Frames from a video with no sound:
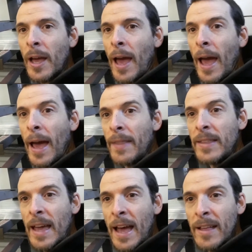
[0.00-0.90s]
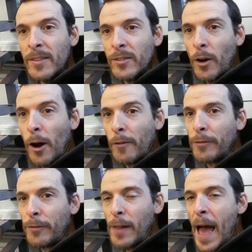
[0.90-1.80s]
and the ends are
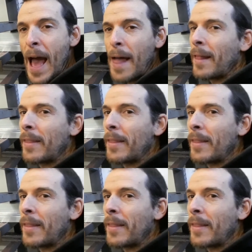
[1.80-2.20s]
flat.